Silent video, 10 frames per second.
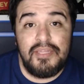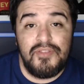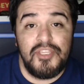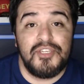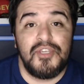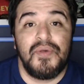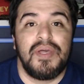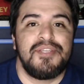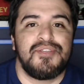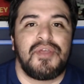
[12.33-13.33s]
In this show,
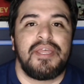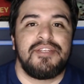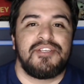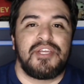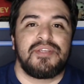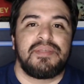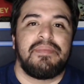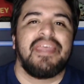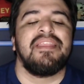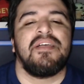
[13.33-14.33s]
I try and share
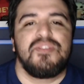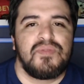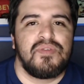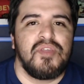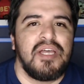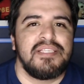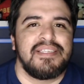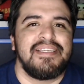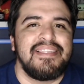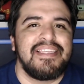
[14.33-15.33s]
some headlines with you
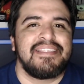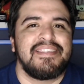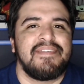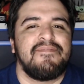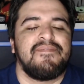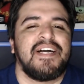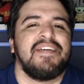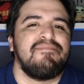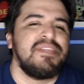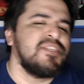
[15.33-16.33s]
guys in less than
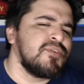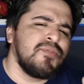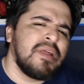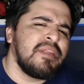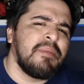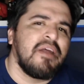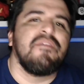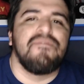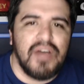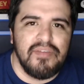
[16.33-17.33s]
5 minutes or around
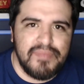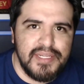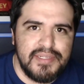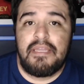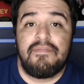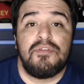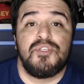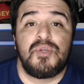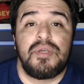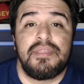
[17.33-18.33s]
about 5 minutes. If you
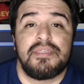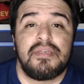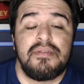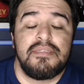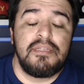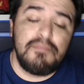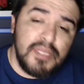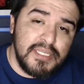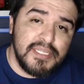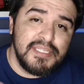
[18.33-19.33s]
enjoy this content,
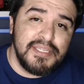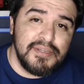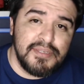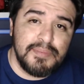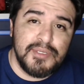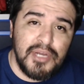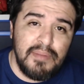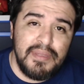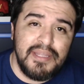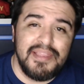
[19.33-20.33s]
please consider
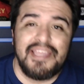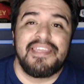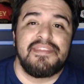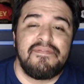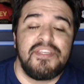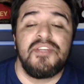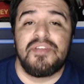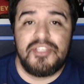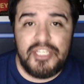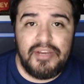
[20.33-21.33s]
subscribing, liking the
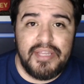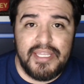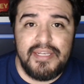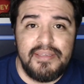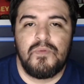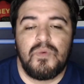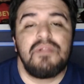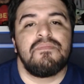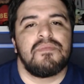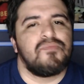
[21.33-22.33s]
video and sharing it.
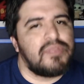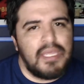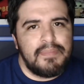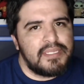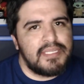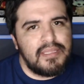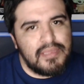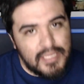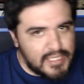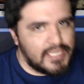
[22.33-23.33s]
Well, with that being
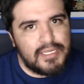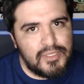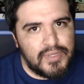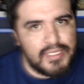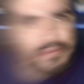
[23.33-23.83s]
said, let's get into it.